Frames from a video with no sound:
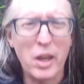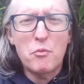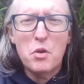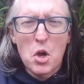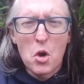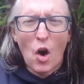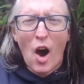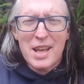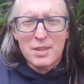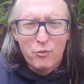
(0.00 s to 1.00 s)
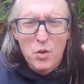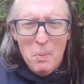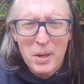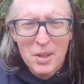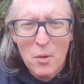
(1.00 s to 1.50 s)
it for you guys,
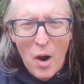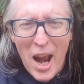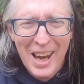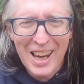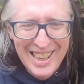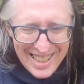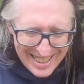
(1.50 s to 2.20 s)
filming in the rain.